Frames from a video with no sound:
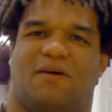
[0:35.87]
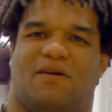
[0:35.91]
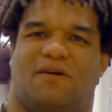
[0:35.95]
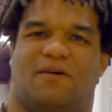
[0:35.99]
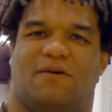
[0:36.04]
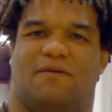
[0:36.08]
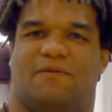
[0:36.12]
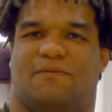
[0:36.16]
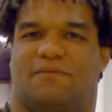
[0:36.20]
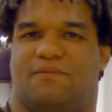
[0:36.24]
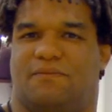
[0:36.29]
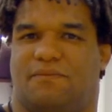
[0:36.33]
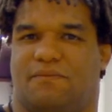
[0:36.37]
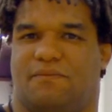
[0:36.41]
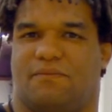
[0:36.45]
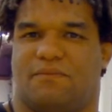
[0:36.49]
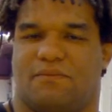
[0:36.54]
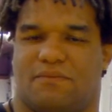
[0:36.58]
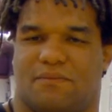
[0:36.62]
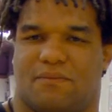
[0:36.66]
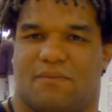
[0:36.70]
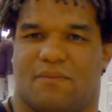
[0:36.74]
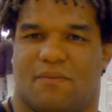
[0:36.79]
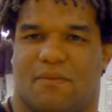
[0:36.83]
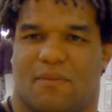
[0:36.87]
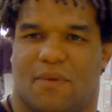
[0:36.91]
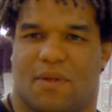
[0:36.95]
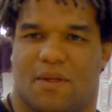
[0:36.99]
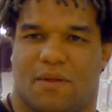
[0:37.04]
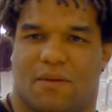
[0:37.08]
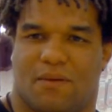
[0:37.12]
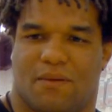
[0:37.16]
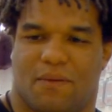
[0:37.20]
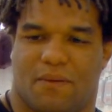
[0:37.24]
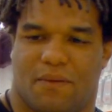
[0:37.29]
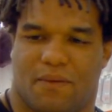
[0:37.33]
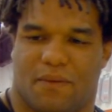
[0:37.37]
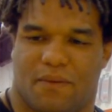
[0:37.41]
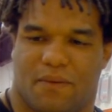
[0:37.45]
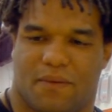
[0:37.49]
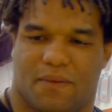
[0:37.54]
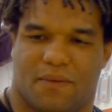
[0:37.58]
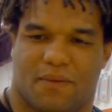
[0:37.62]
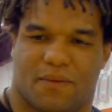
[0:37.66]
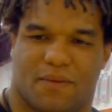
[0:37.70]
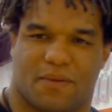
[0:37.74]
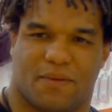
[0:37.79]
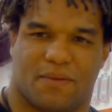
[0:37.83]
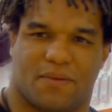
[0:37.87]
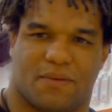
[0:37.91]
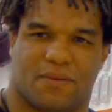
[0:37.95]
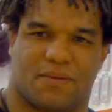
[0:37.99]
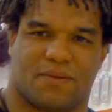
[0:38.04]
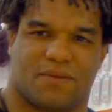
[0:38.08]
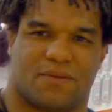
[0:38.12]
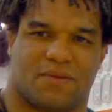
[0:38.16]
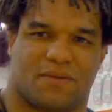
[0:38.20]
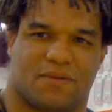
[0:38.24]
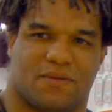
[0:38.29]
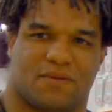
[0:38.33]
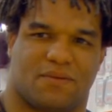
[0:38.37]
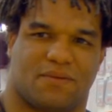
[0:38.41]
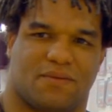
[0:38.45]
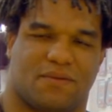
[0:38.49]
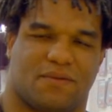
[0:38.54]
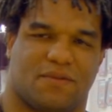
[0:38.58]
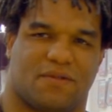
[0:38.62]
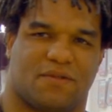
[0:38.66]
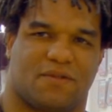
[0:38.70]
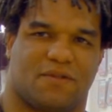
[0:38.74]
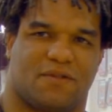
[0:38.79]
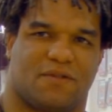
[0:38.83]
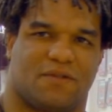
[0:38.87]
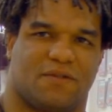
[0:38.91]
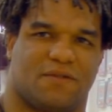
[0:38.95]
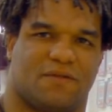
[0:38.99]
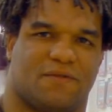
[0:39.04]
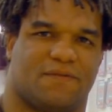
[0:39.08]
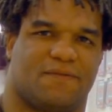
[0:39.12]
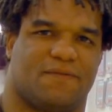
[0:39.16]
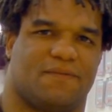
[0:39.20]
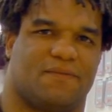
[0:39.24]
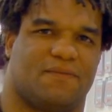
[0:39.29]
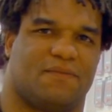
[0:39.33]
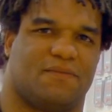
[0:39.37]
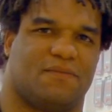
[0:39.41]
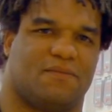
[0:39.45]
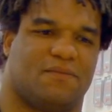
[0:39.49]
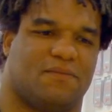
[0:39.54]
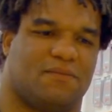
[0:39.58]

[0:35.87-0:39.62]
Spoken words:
[no speech]